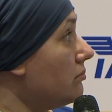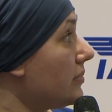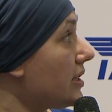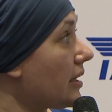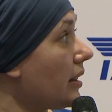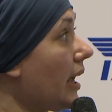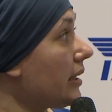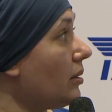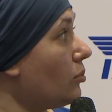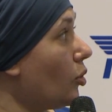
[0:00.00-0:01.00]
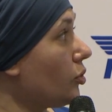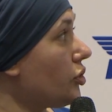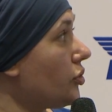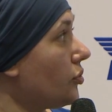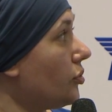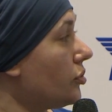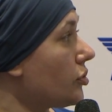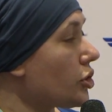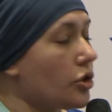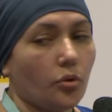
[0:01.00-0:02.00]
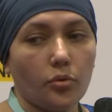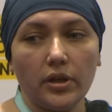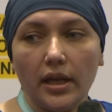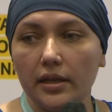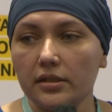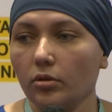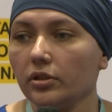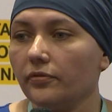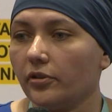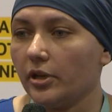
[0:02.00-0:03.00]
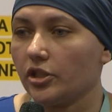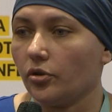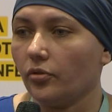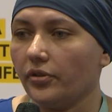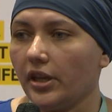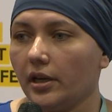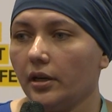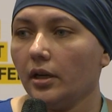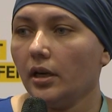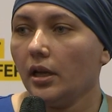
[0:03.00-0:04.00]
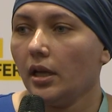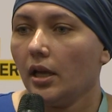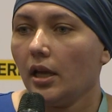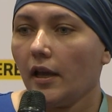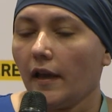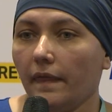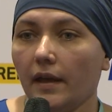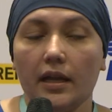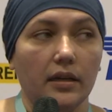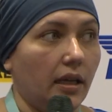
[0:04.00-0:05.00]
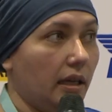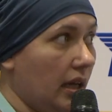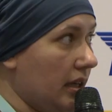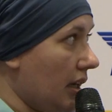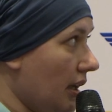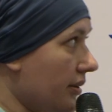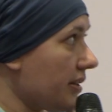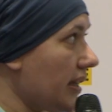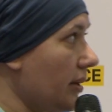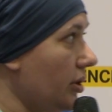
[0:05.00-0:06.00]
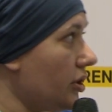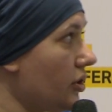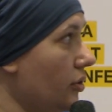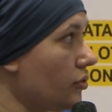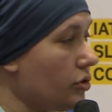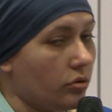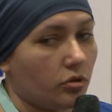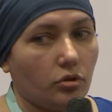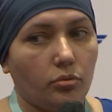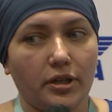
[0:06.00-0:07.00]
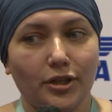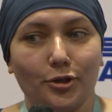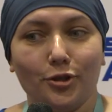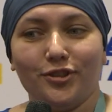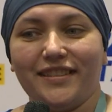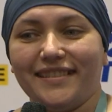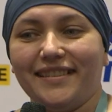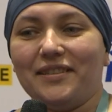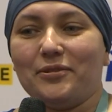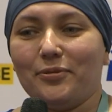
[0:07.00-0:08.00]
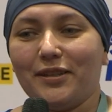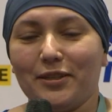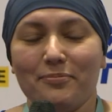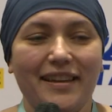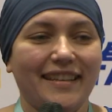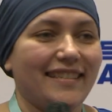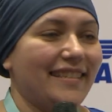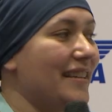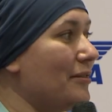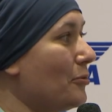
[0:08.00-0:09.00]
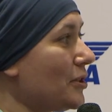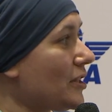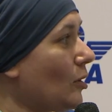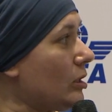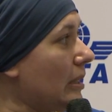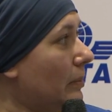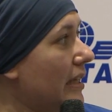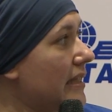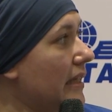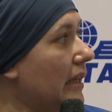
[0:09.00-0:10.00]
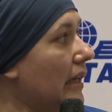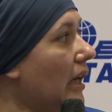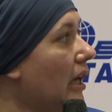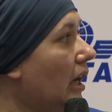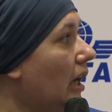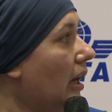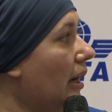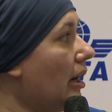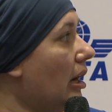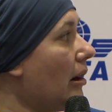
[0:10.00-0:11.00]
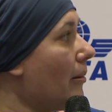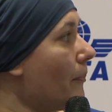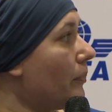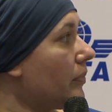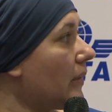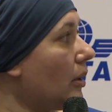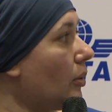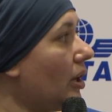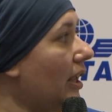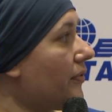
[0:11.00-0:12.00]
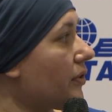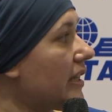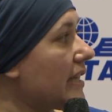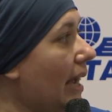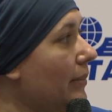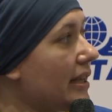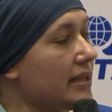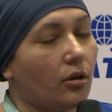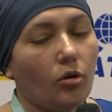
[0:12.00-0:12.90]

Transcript: select the mode to show the slot information over there. And then again, color scheme is used to show where you're good, where you're bad, what slots are missing. If retimings